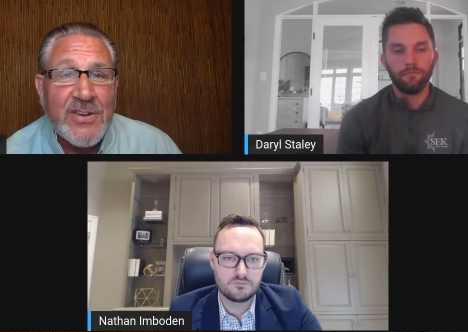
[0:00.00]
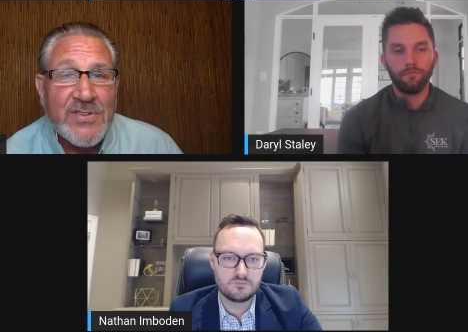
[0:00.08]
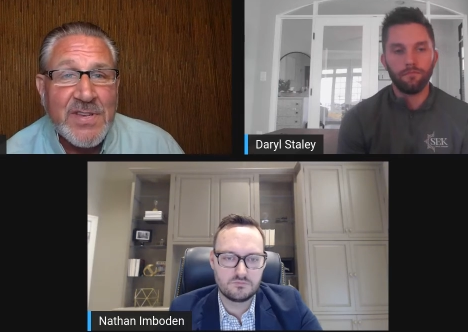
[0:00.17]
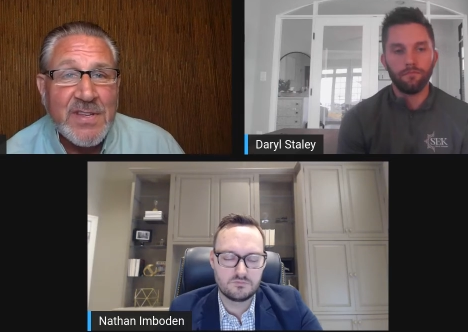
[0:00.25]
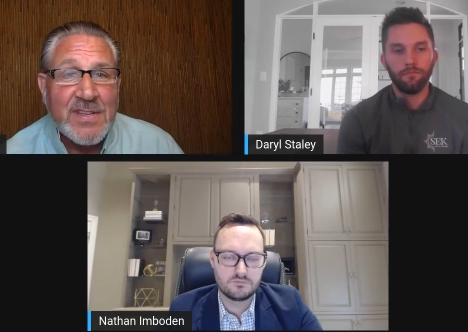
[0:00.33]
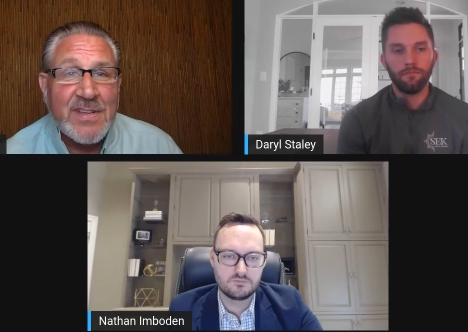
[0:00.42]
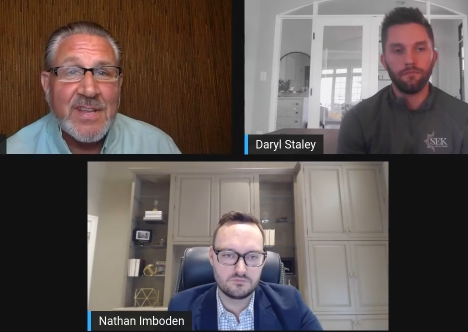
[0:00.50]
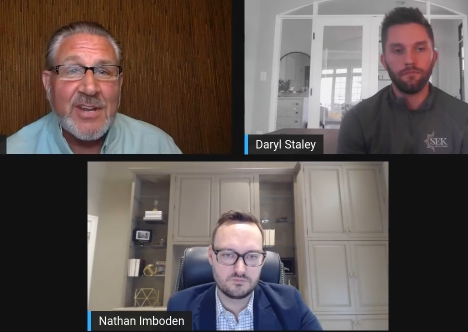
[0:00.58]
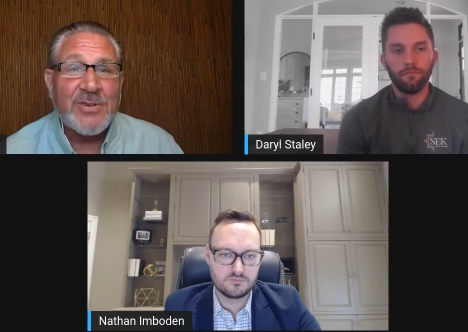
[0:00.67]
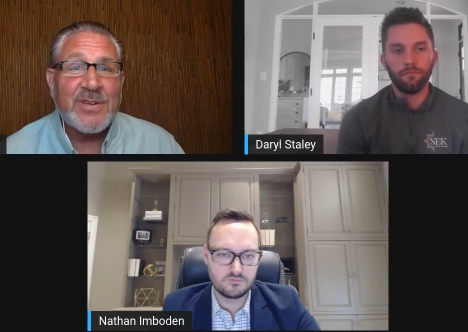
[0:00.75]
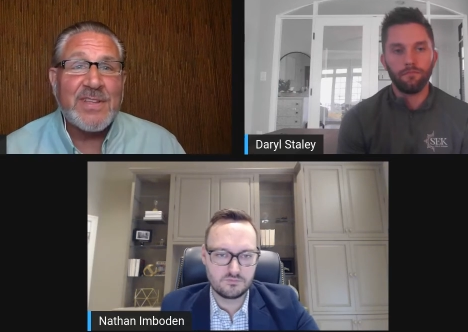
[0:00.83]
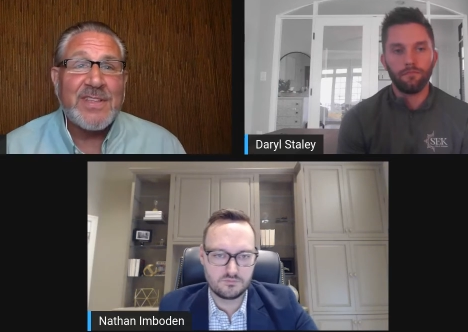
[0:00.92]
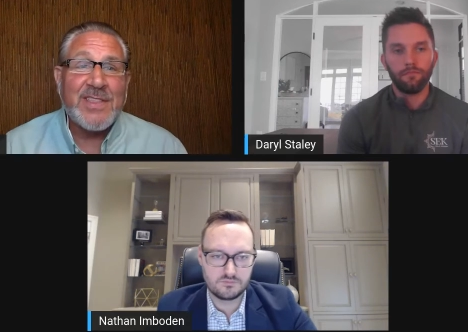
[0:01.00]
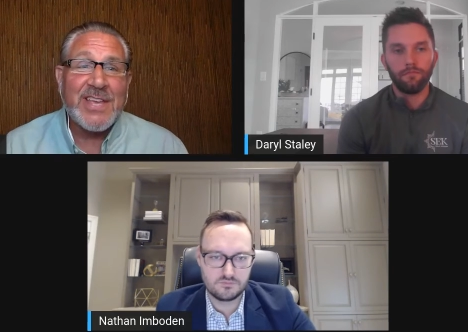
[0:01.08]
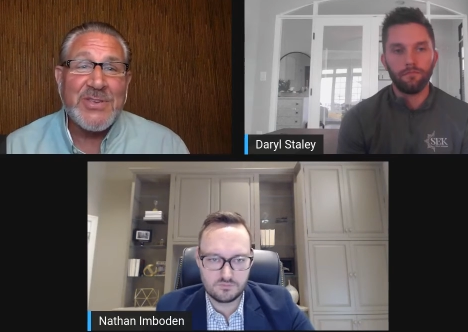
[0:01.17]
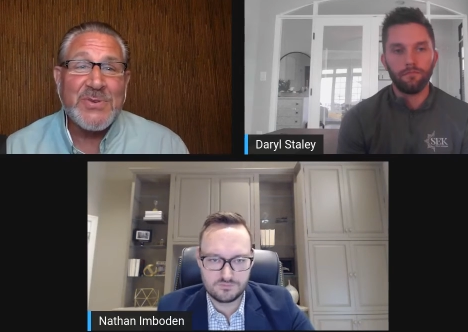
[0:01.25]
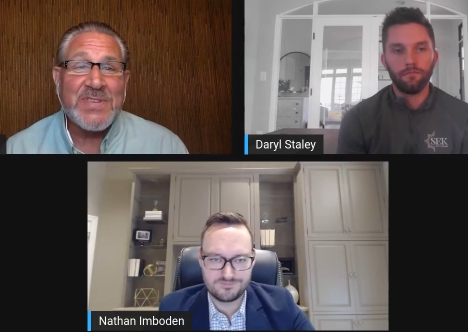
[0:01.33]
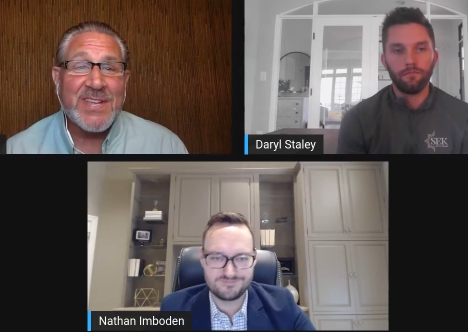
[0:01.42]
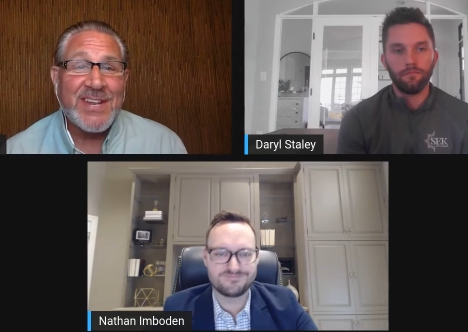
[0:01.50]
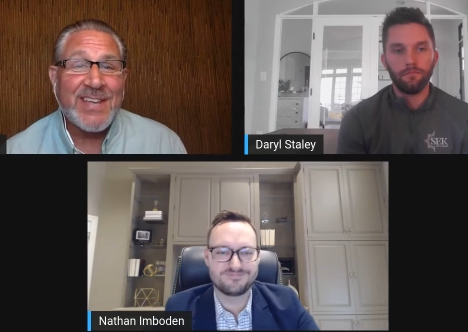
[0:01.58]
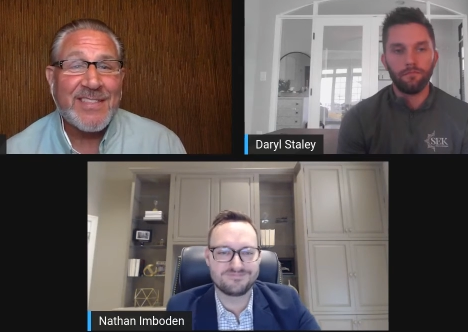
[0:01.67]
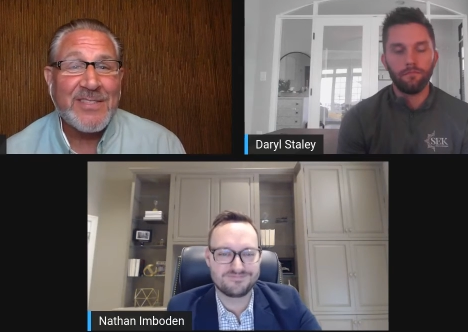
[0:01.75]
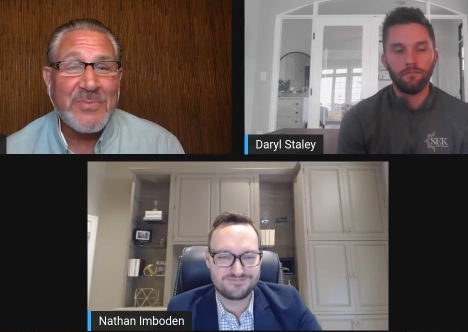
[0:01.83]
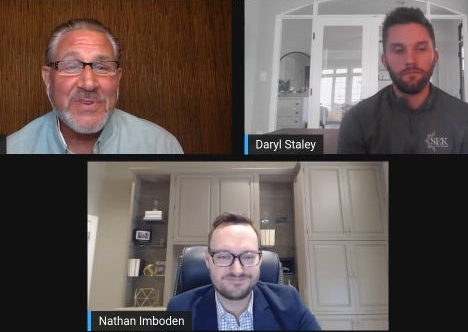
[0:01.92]
Speaker 1: here's a you know, like you said,
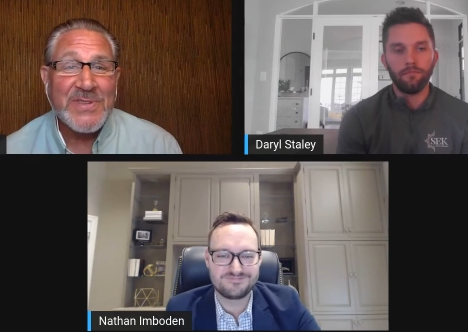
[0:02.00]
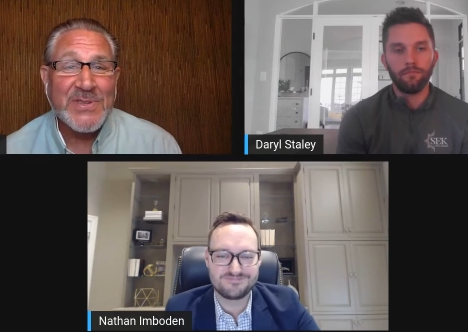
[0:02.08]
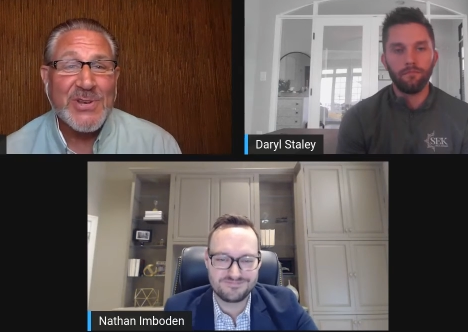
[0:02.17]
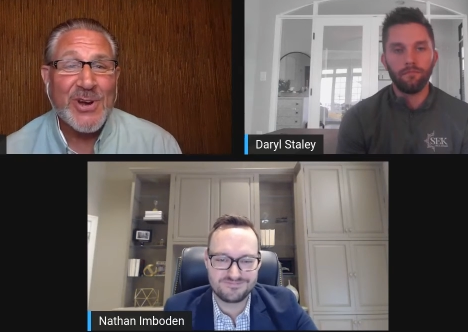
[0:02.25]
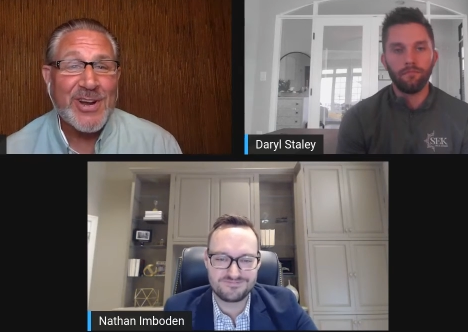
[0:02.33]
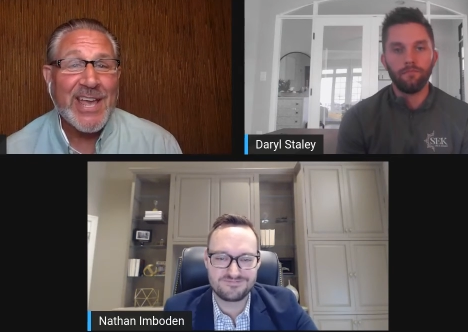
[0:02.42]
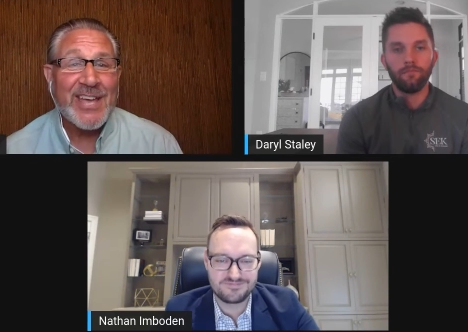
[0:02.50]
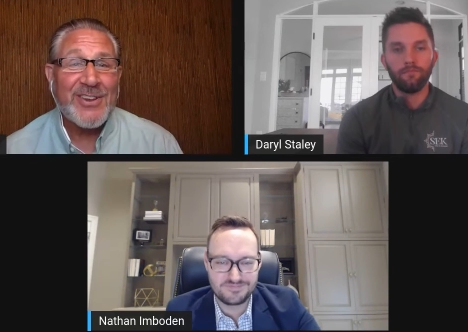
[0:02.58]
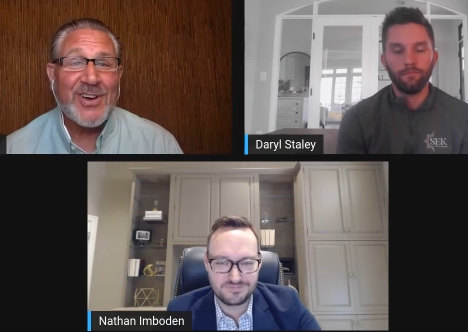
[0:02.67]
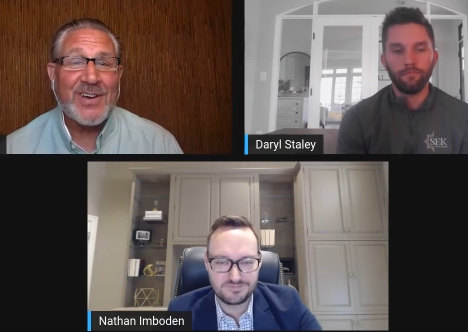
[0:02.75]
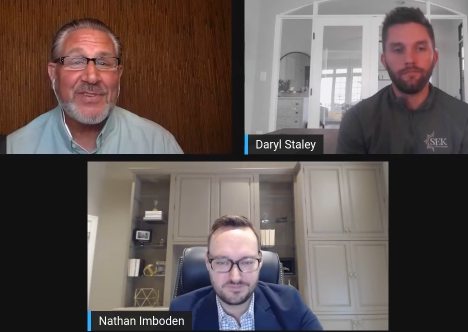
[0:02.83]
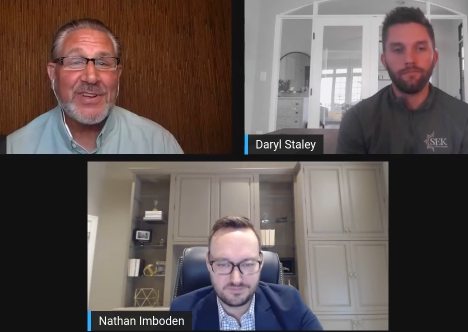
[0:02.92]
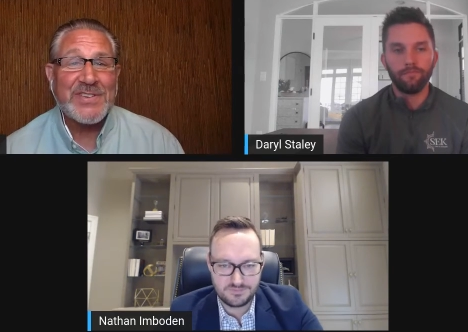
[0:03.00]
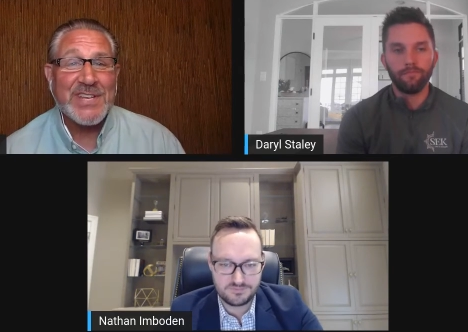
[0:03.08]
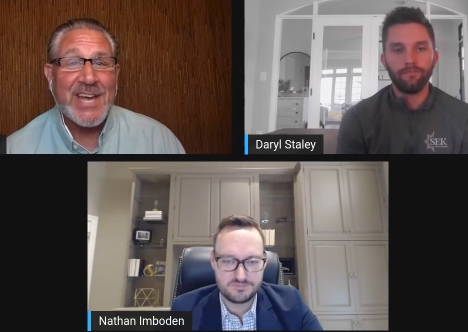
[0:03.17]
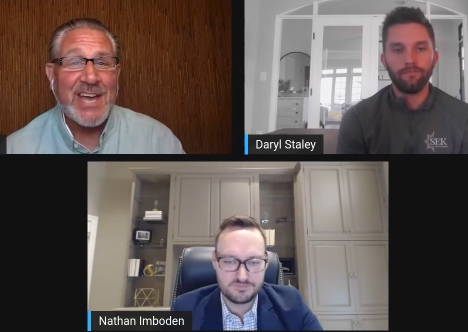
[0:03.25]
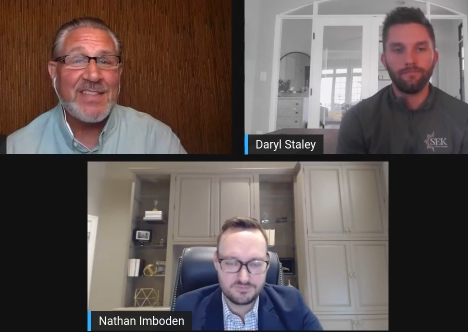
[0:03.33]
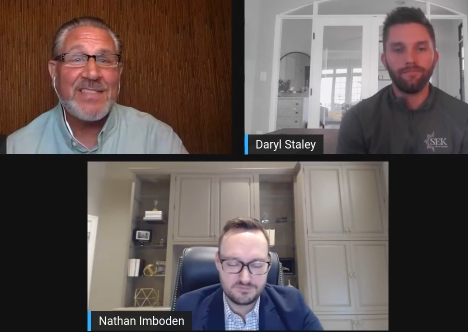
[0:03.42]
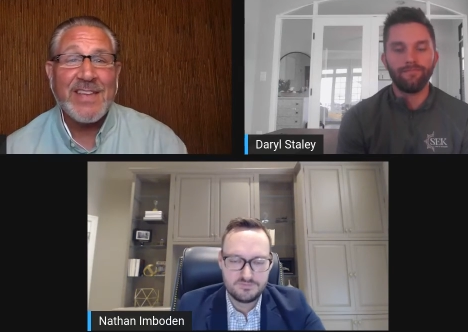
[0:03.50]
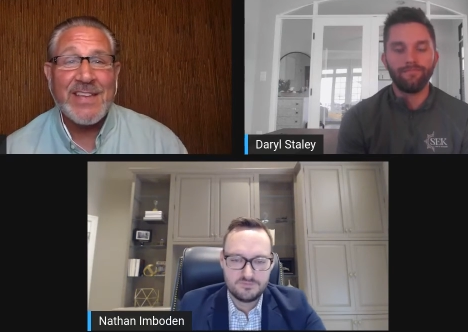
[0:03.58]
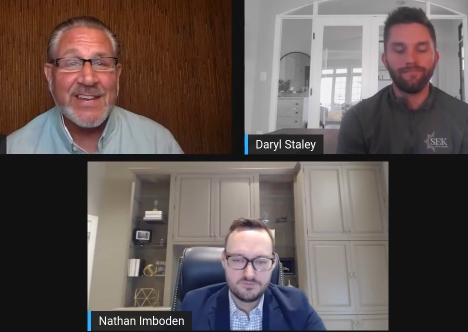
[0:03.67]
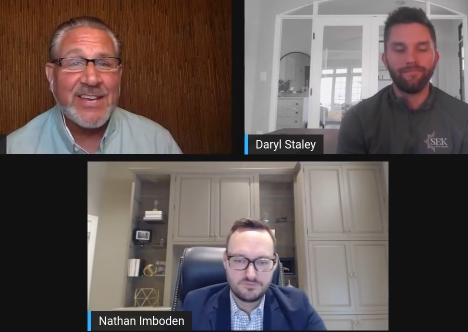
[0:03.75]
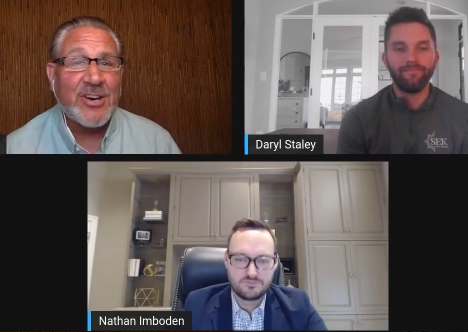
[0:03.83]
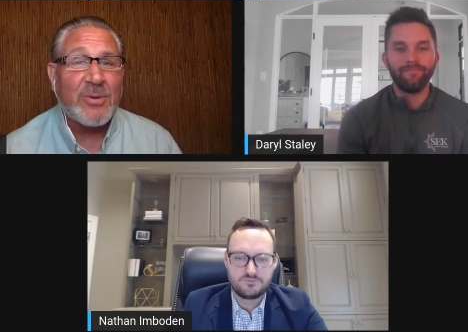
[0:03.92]
Nathan, the business card handoff. Here's a guy I
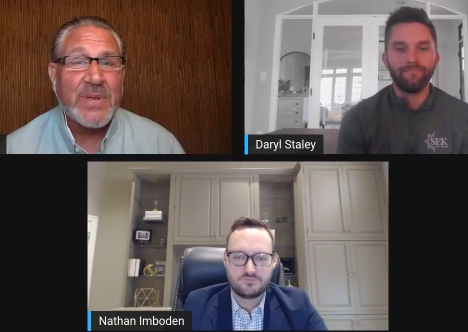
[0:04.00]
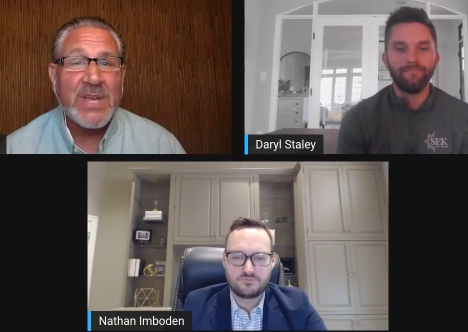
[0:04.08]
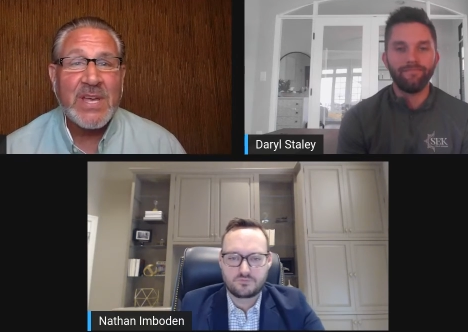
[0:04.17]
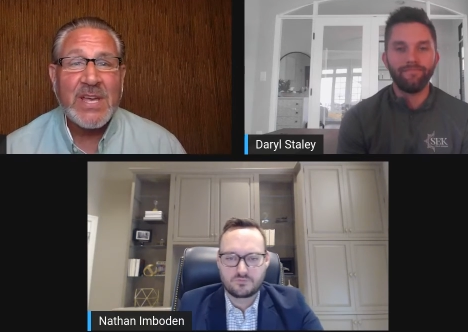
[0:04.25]
think can help."